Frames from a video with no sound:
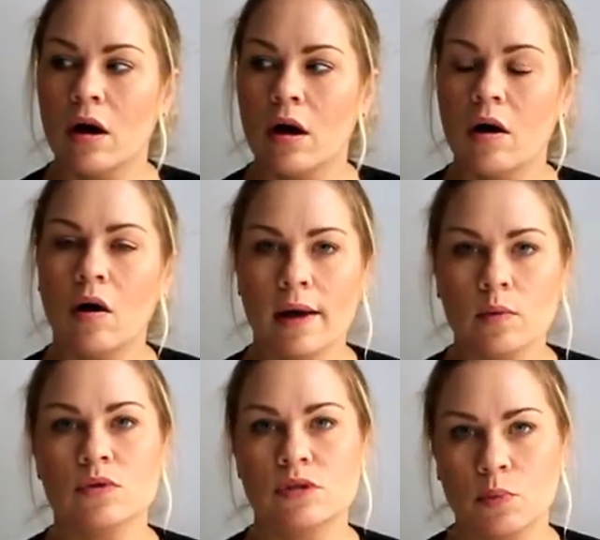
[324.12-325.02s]
I
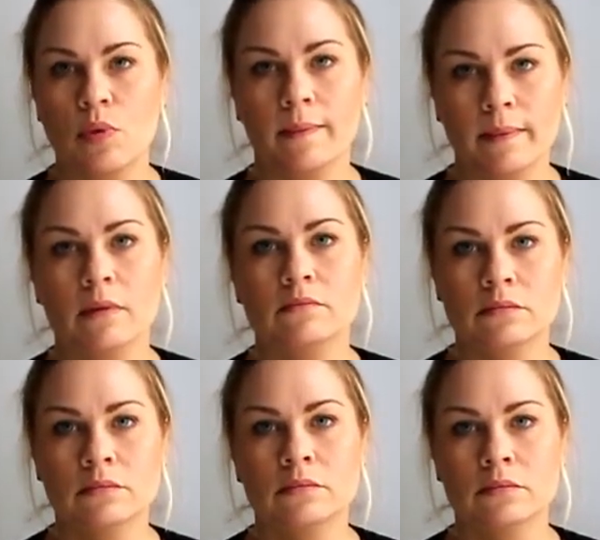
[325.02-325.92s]
was the problem,
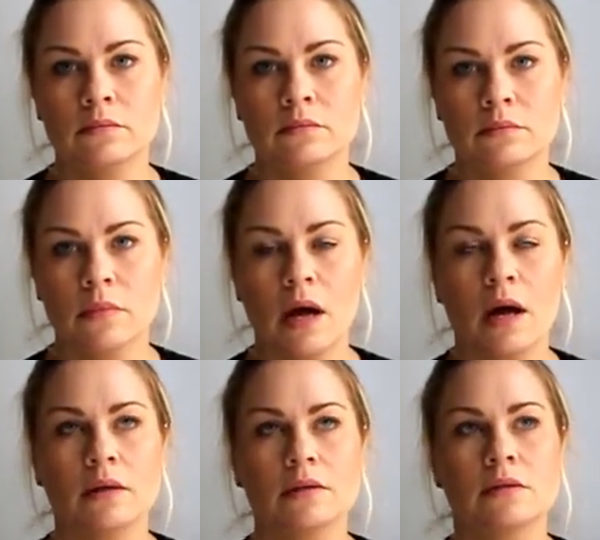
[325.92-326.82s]

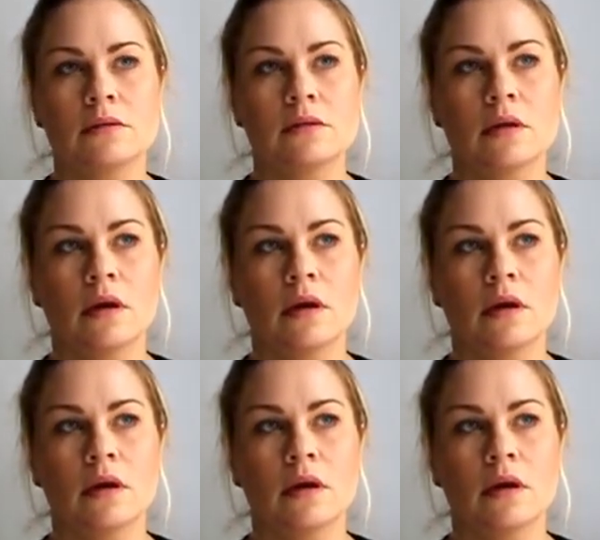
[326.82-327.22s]
and